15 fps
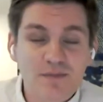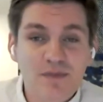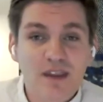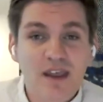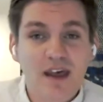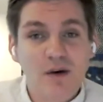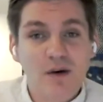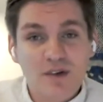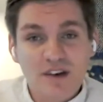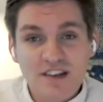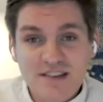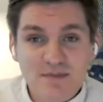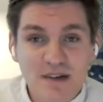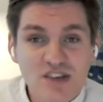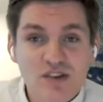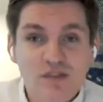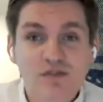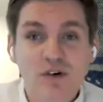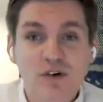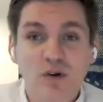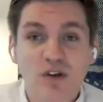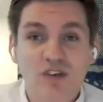with a special
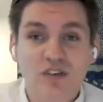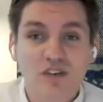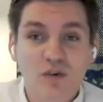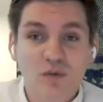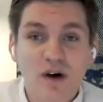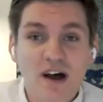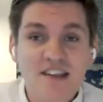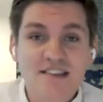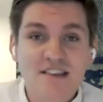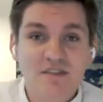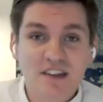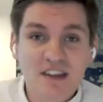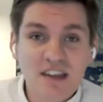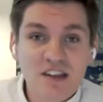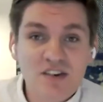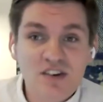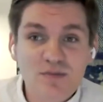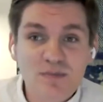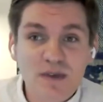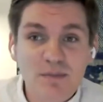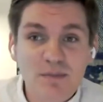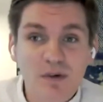focus on the rights of indigenous
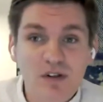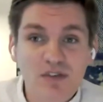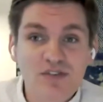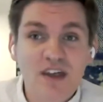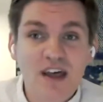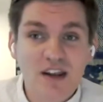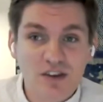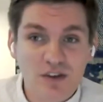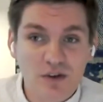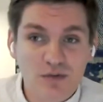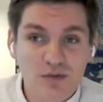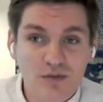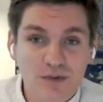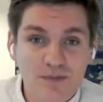peoples and youth.